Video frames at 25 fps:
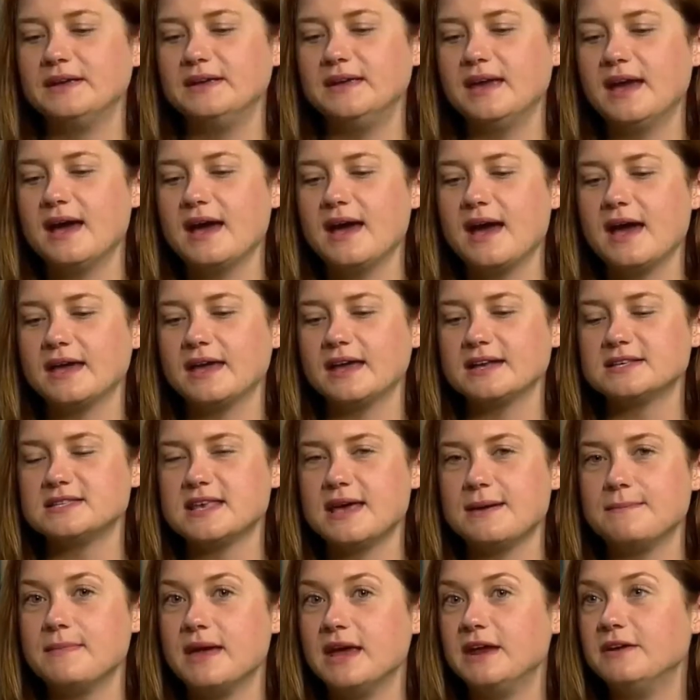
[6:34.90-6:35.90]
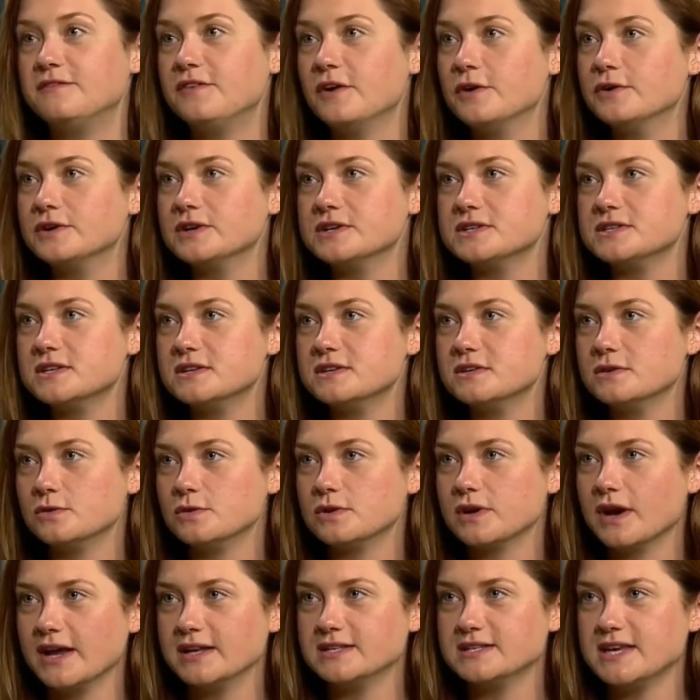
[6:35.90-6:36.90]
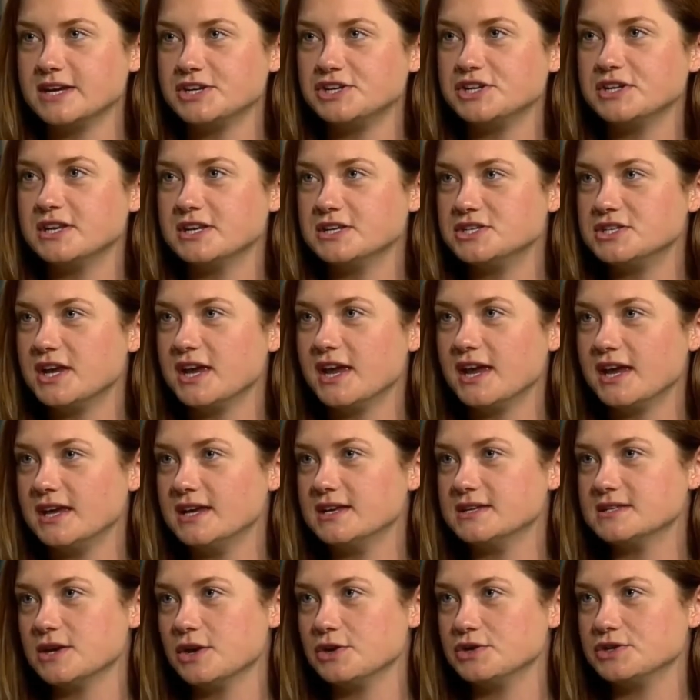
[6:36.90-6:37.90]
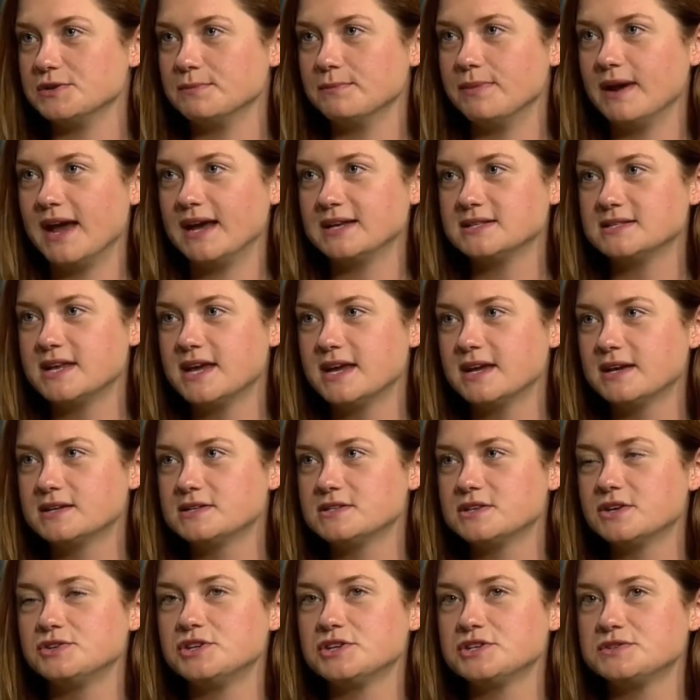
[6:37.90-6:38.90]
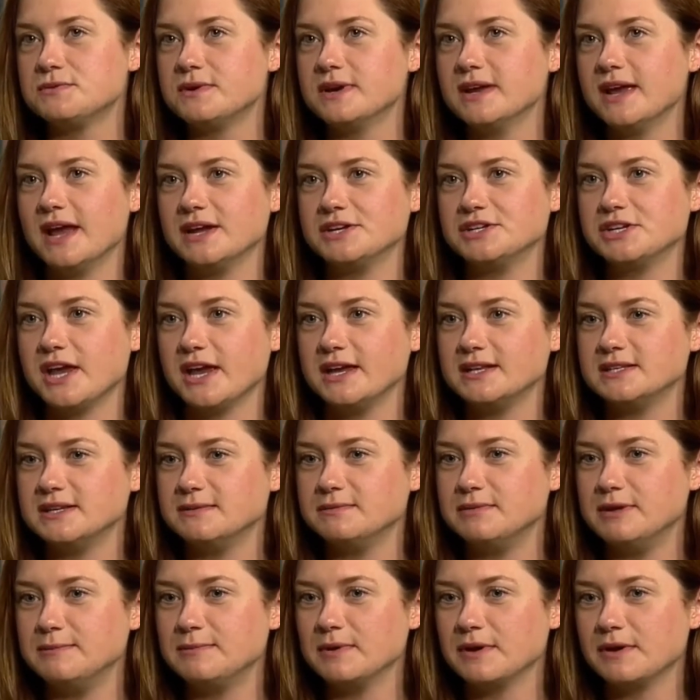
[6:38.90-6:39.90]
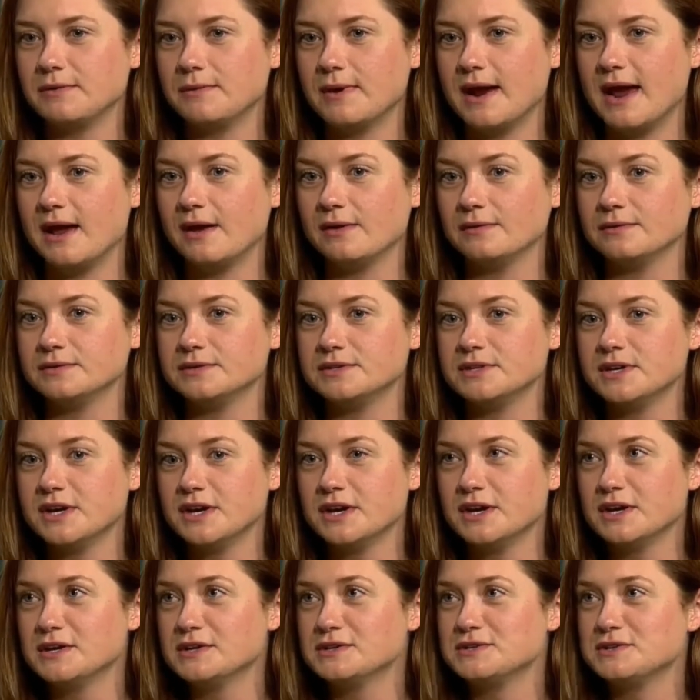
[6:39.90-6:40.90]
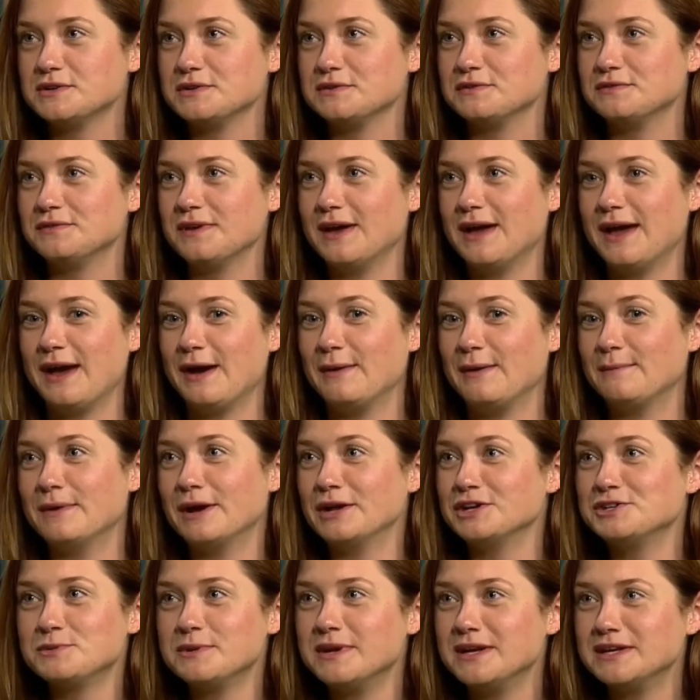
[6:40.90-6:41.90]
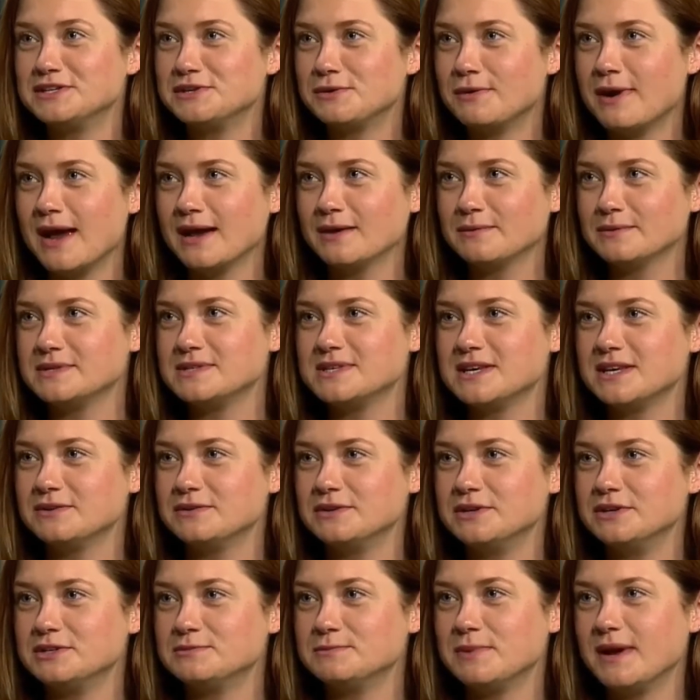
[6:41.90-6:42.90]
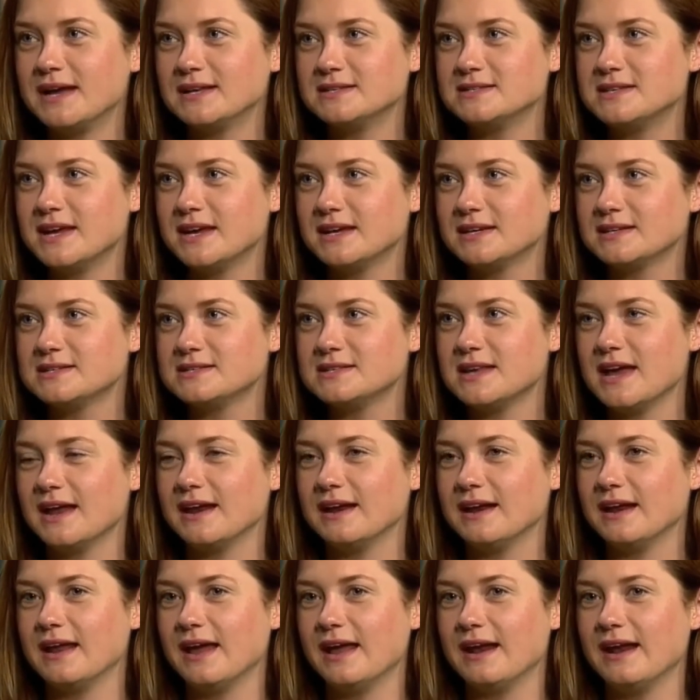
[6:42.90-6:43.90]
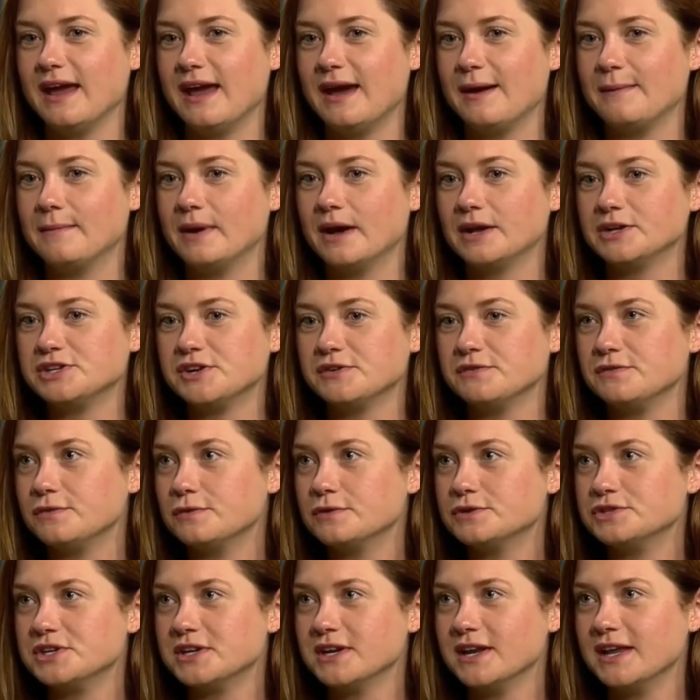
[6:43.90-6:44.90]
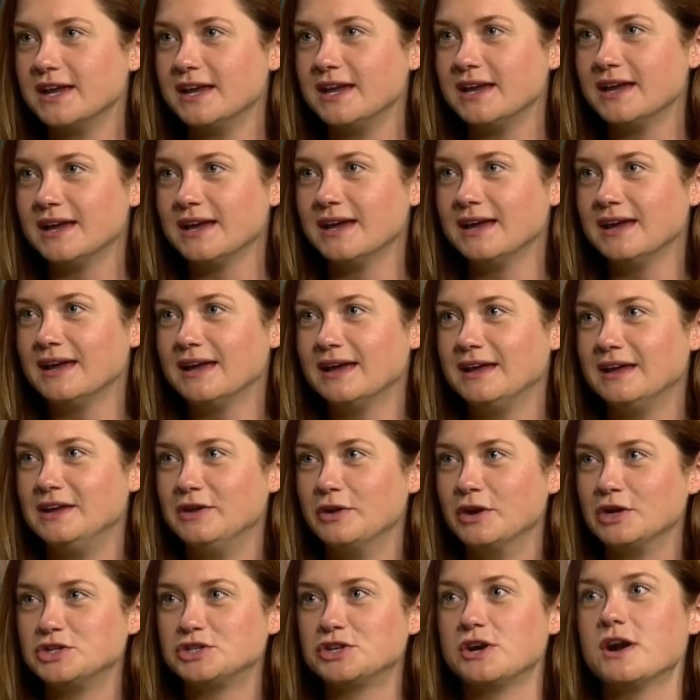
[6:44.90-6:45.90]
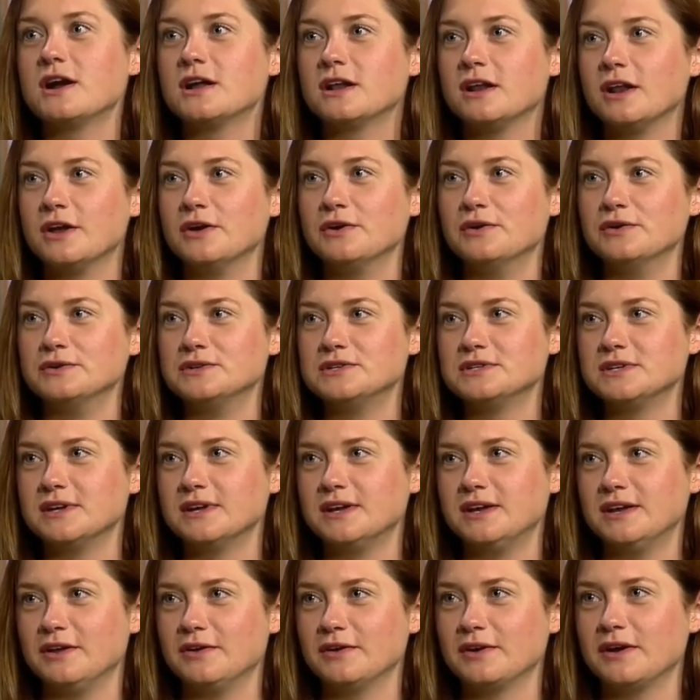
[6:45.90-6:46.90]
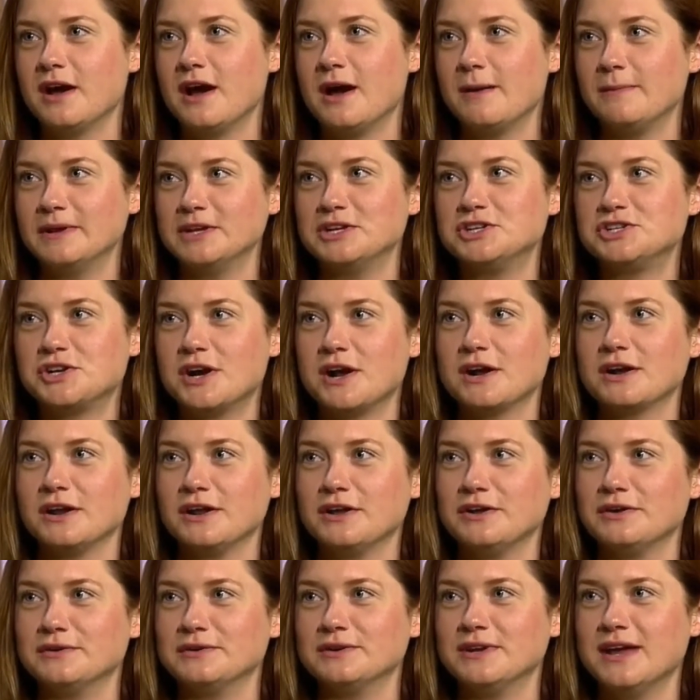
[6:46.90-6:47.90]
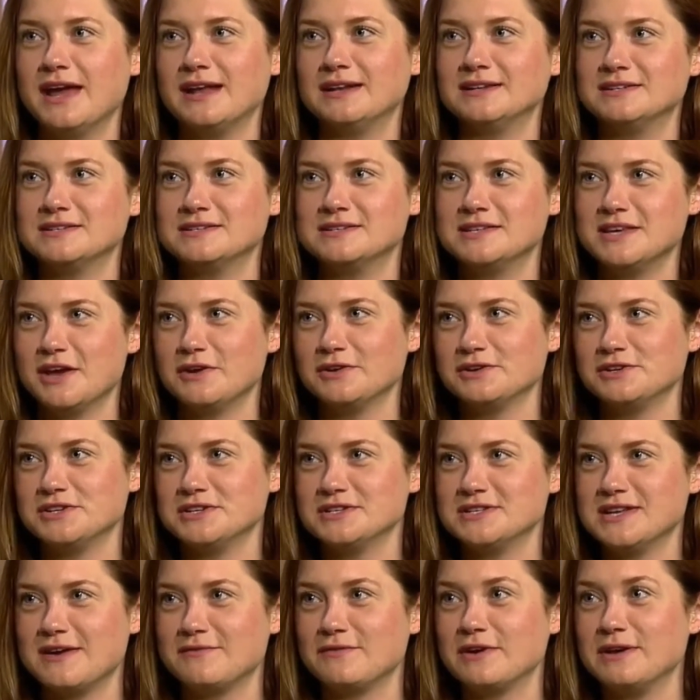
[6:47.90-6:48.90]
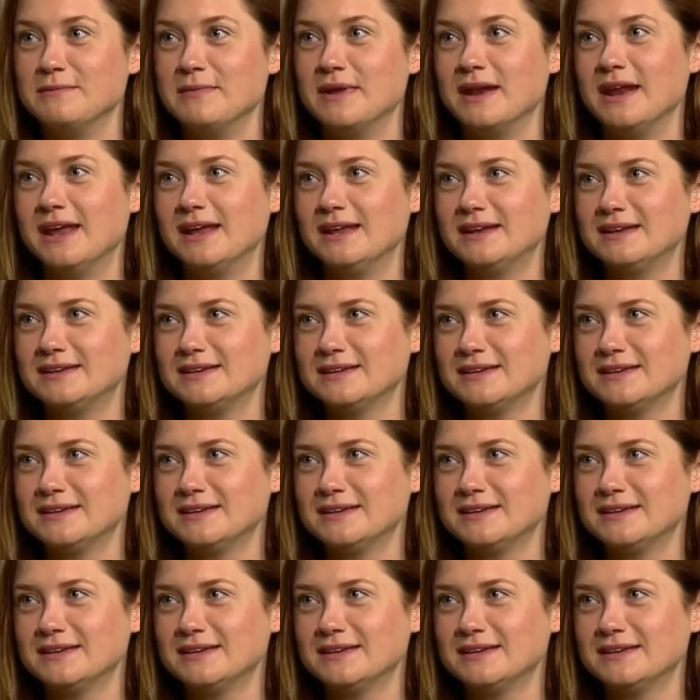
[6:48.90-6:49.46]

yeah, I guess their main focus as an organization this year is ocean plastic. So just really educating people around sort of how much we interact with single-use plastics and how much, unfortunately, you know, garbage truckload enters the oceans every minute.